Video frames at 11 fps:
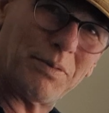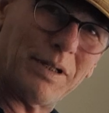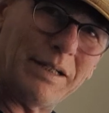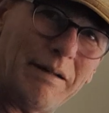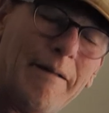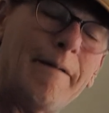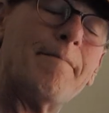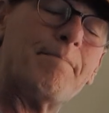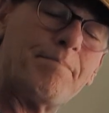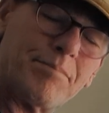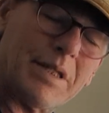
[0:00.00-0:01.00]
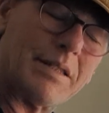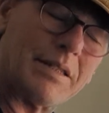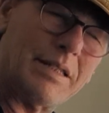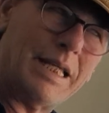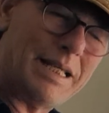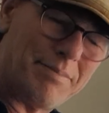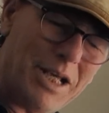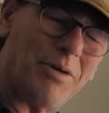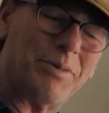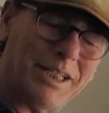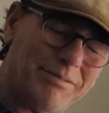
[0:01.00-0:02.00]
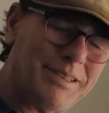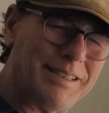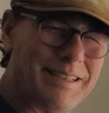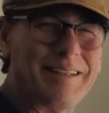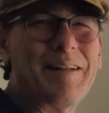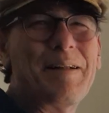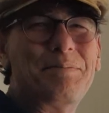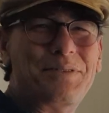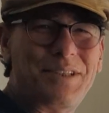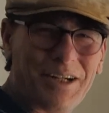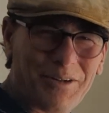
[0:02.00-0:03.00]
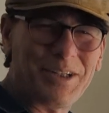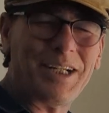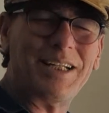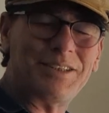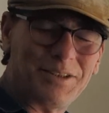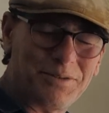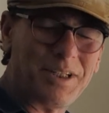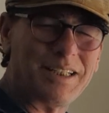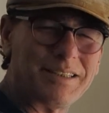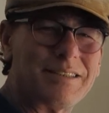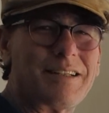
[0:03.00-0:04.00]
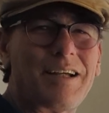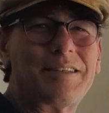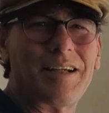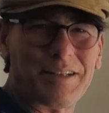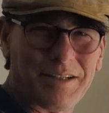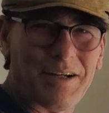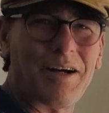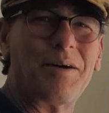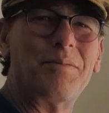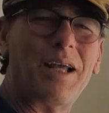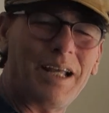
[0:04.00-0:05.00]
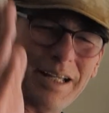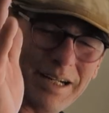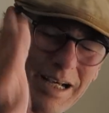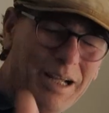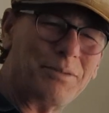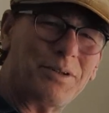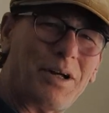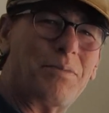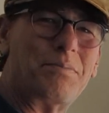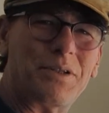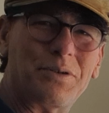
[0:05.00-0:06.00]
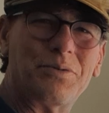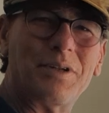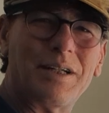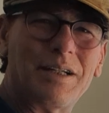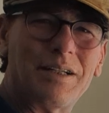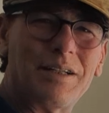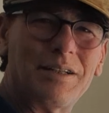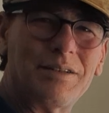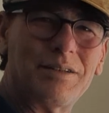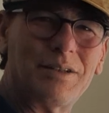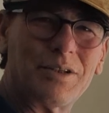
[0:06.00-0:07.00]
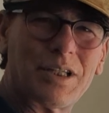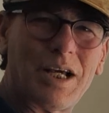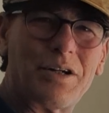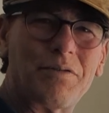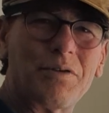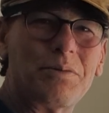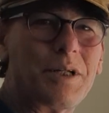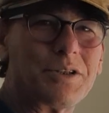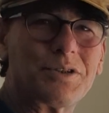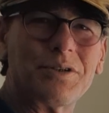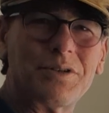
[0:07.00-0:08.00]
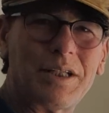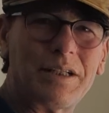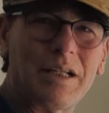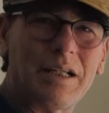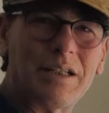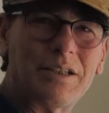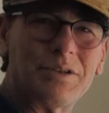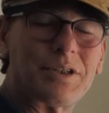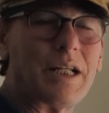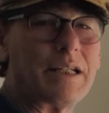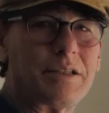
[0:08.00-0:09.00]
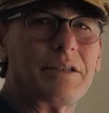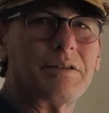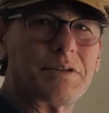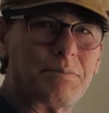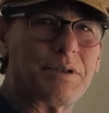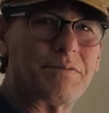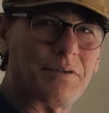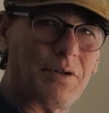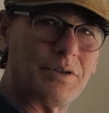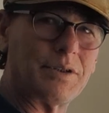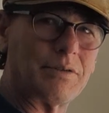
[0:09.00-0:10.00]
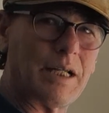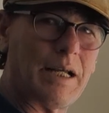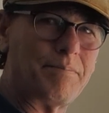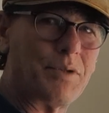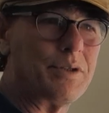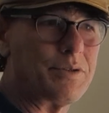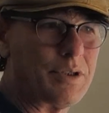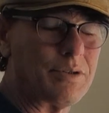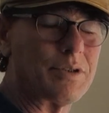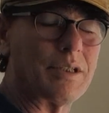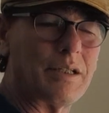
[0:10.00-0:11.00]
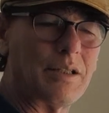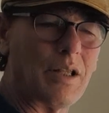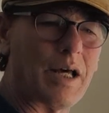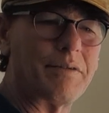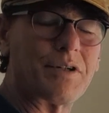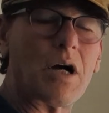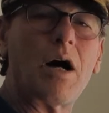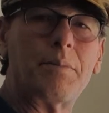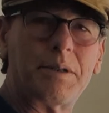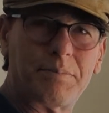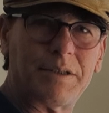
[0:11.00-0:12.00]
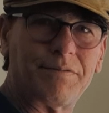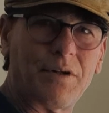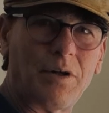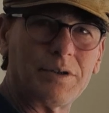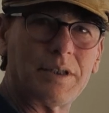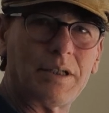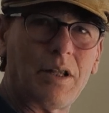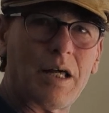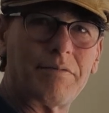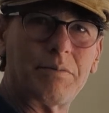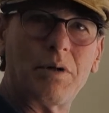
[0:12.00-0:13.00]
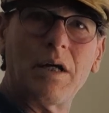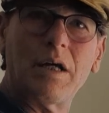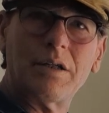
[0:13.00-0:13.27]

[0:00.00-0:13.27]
print, email me, Darren@unetdesign.com, and I will help you look that over and make sure that you're staying clear of some pitfalls, okay? There's a lot of common pitfalls, and a lot of them